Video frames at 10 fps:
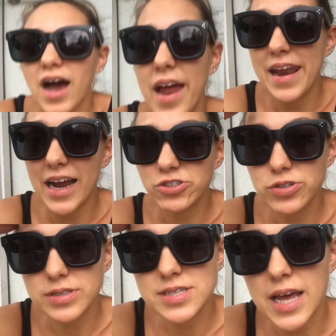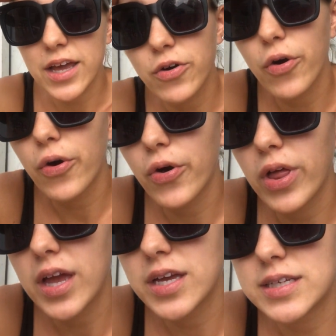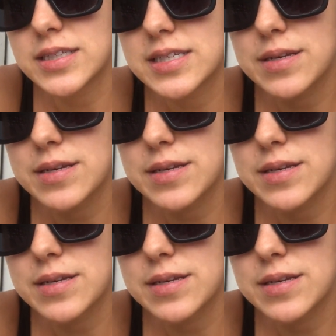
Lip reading: a natural cycle is